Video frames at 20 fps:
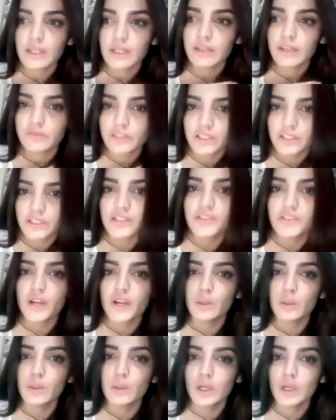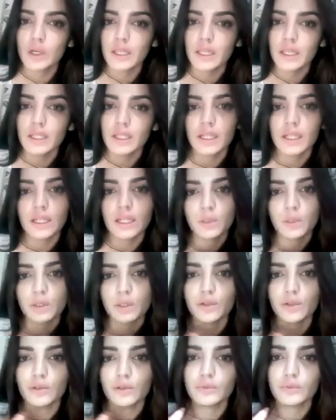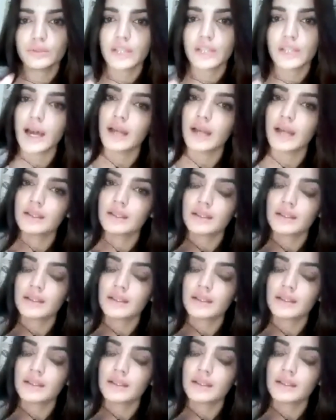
this is not working, then I'm going to do that.